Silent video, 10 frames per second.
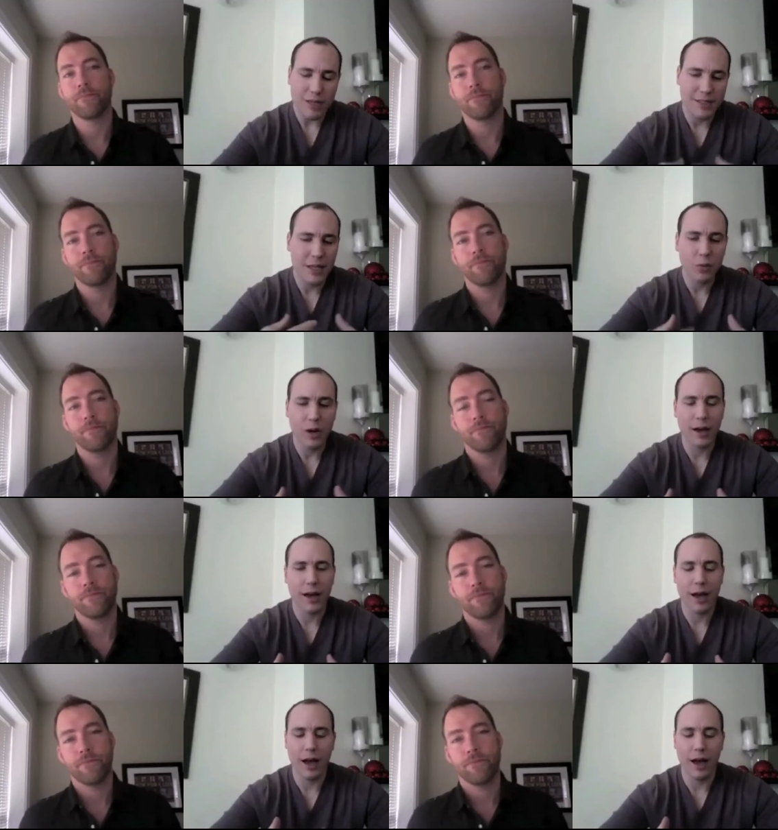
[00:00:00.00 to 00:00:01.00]
Speaker 1: see what
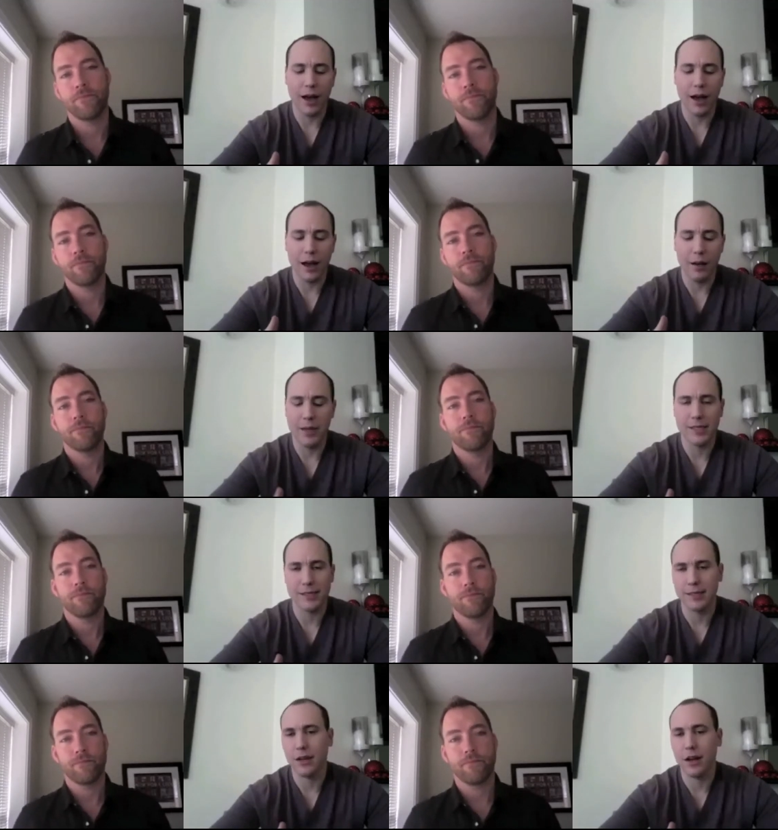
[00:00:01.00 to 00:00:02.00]
a, a, a
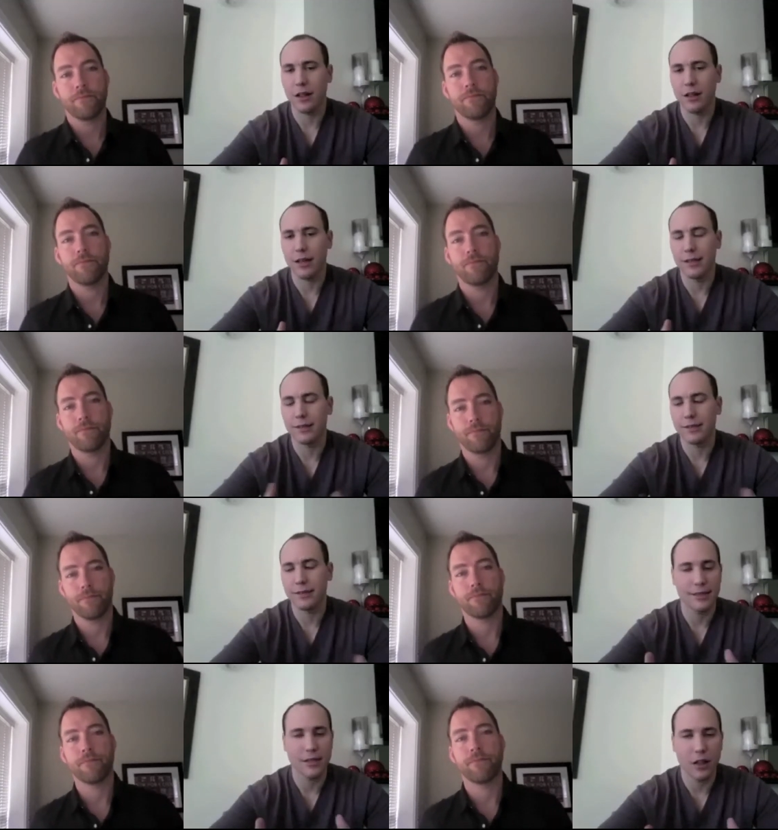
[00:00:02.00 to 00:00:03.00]
business is all
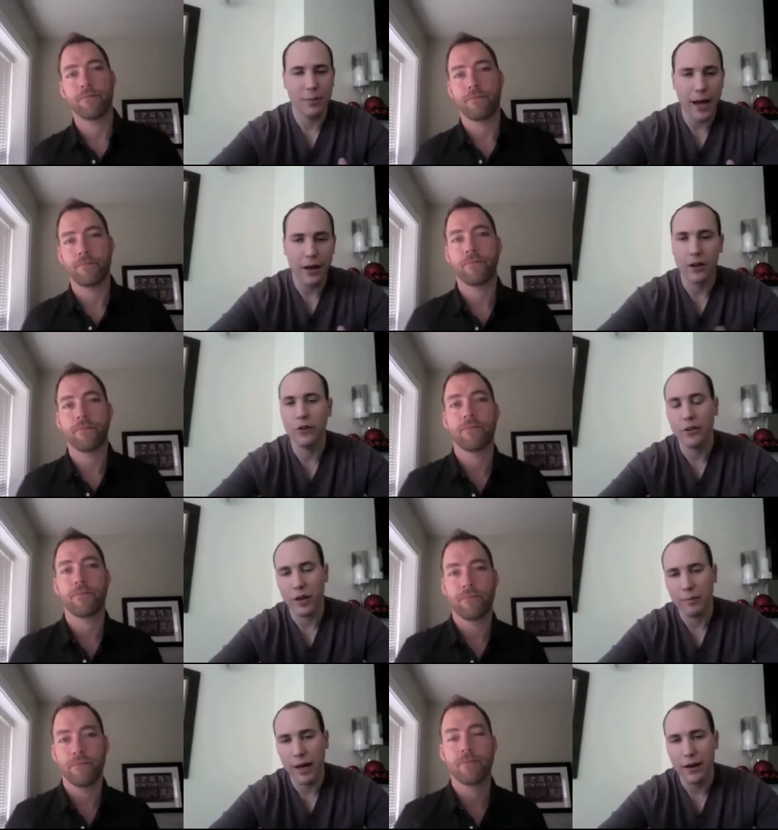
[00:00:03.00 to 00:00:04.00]
is is all about and who
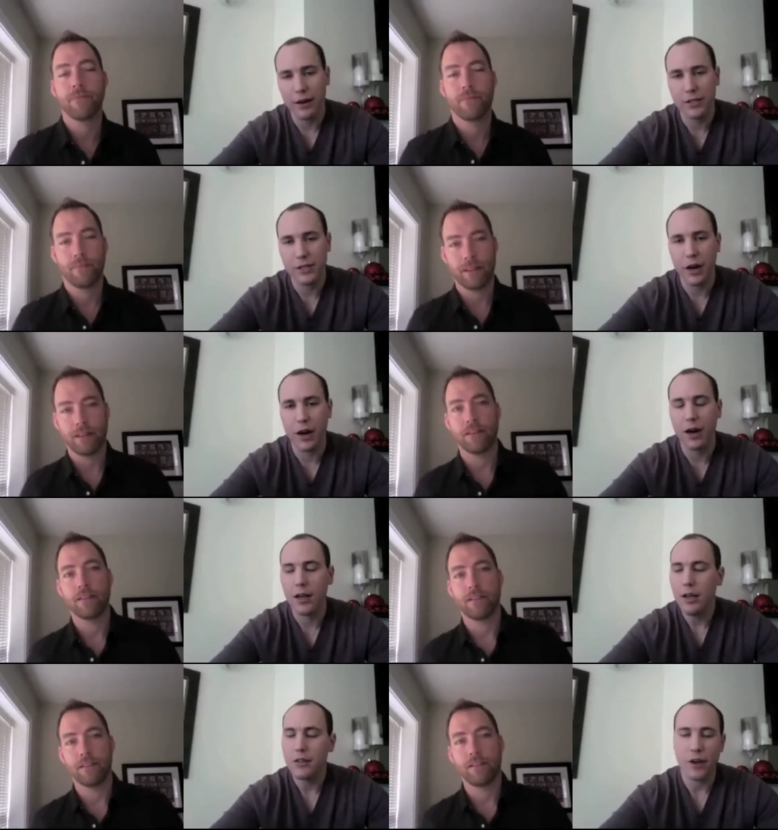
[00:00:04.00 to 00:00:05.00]
their competitors are.
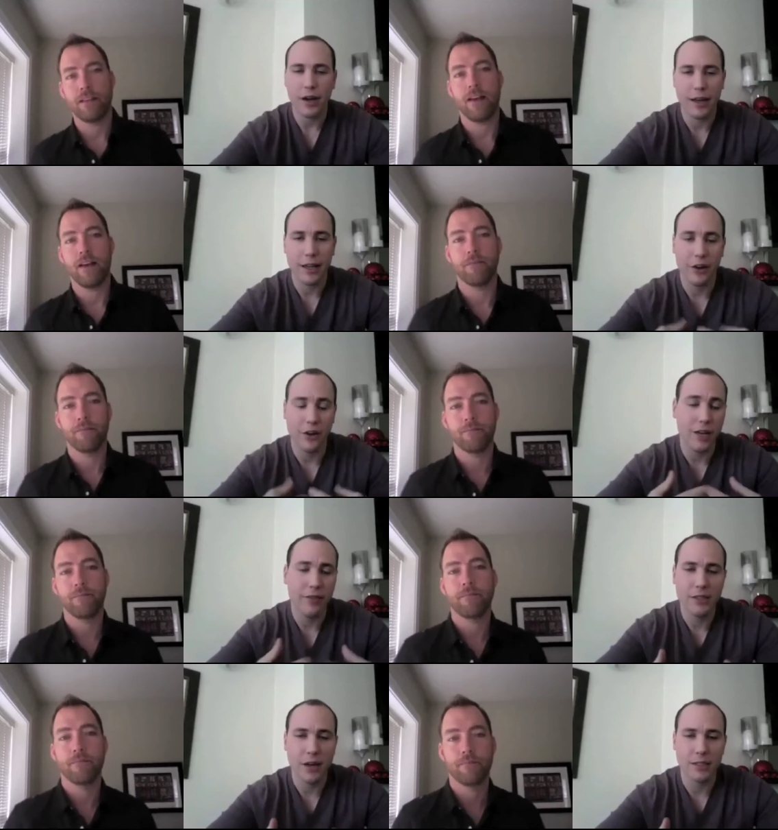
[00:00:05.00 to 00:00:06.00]
Talk, you know,
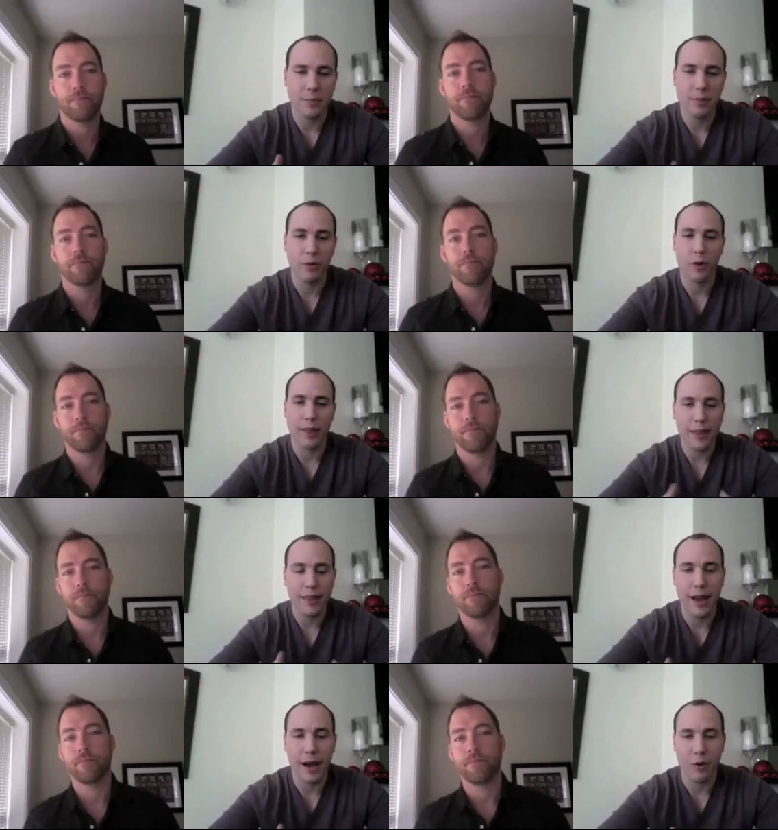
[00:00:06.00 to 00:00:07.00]
even talk to people
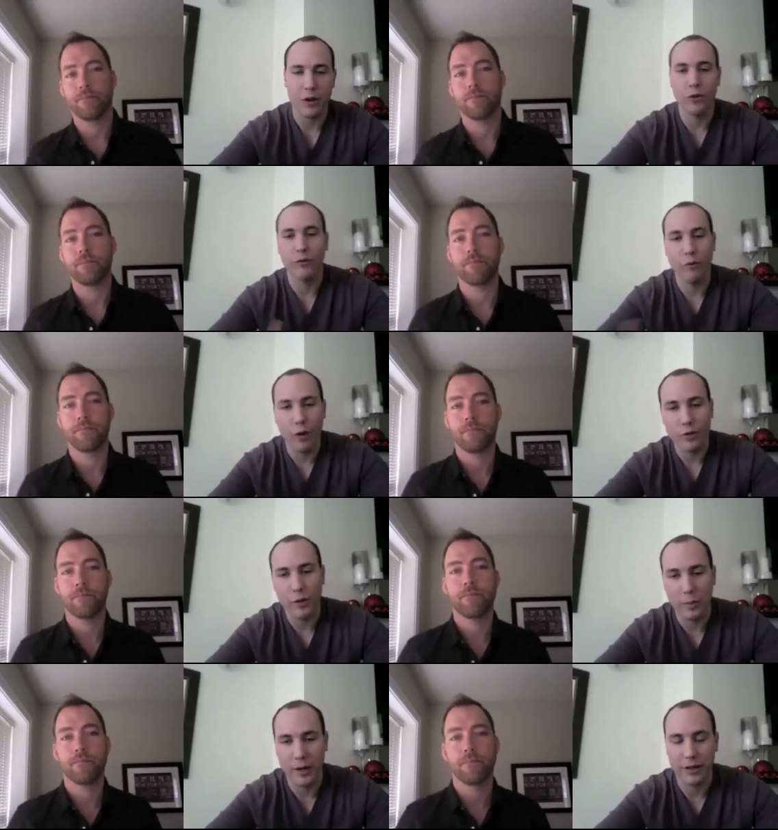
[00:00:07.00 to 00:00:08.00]
within the network who have
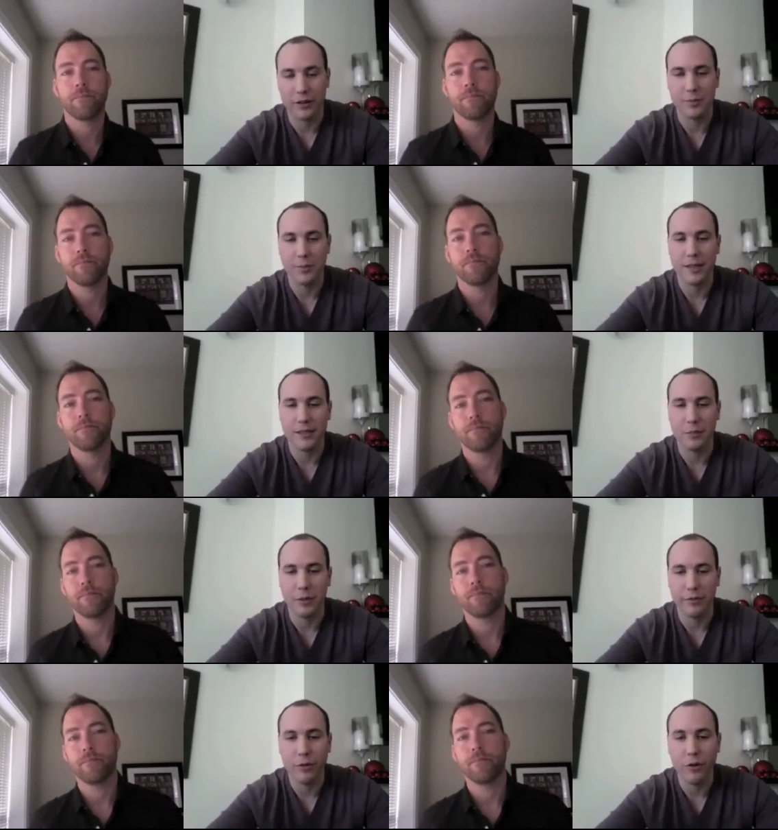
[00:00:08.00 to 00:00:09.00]
worked with a particular sponsor
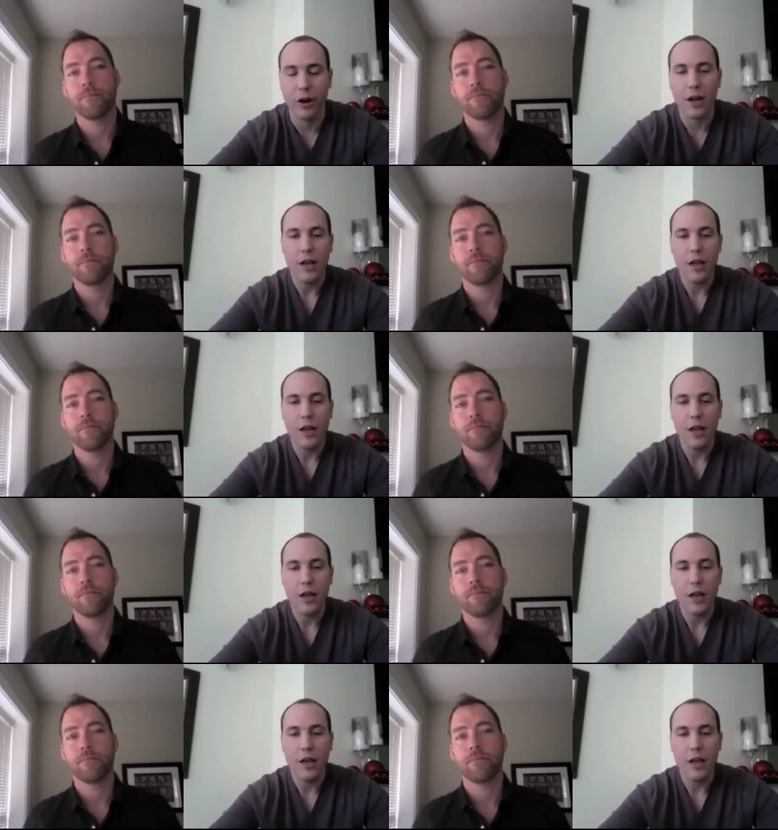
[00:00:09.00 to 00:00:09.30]
before.